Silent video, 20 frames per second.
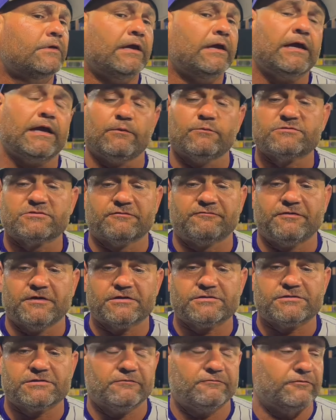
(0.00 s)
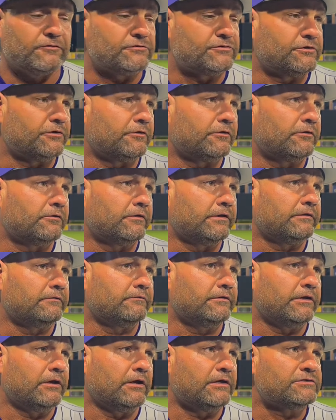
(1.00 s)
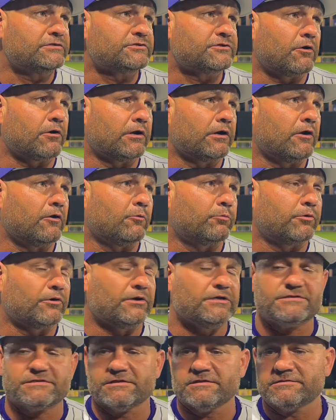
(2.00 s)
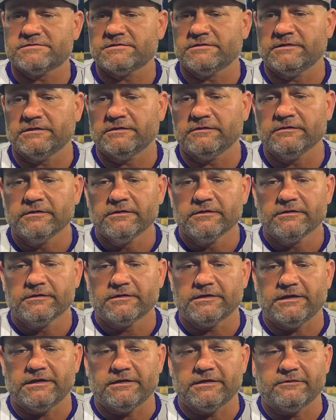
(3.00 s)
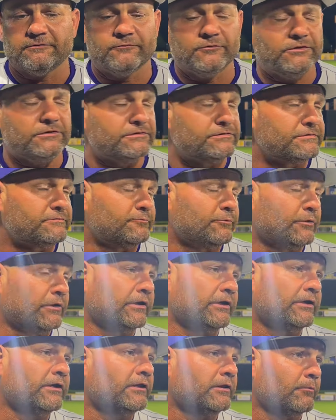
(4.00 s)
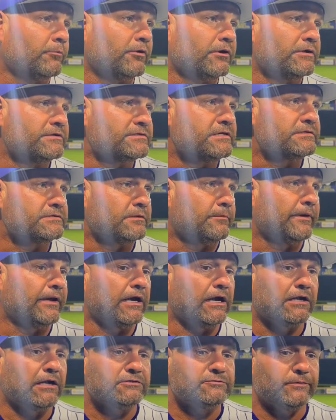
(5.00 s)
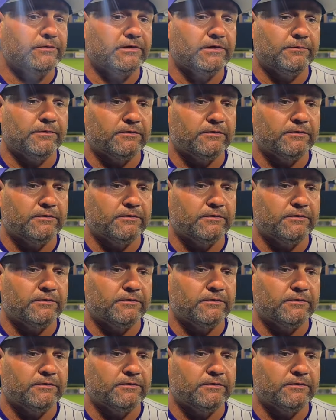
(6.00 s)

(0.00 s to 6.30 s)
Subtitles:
Yeah, he was efficient for sure. And, you know, he started all preseason, and he was really good in the preseason, to be honest with you.